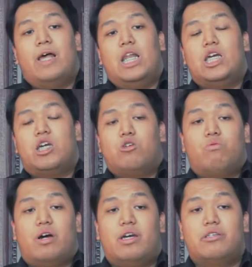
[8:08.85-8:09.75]

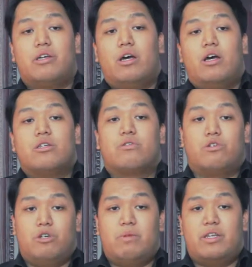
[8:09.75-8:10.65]
Language-wise,
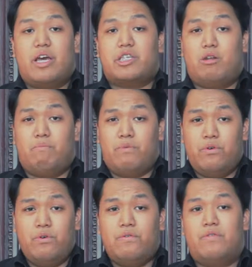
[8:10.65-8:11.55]
social media has
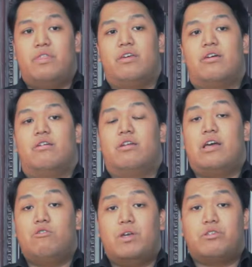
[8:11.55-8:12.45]
improved their
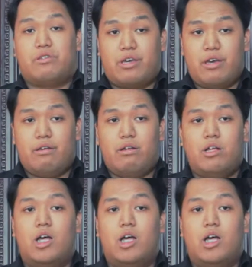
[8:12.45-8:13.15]
language skill.